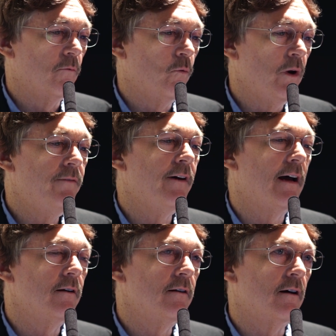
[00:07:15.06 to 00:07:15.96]
we
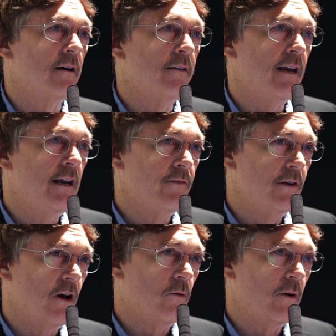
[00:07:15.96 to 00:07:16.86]
found that
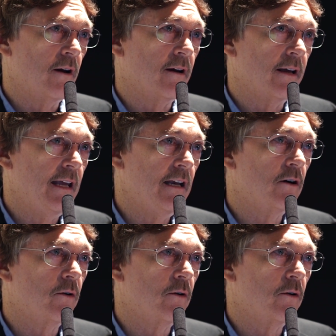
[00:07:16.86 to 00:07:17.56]
even though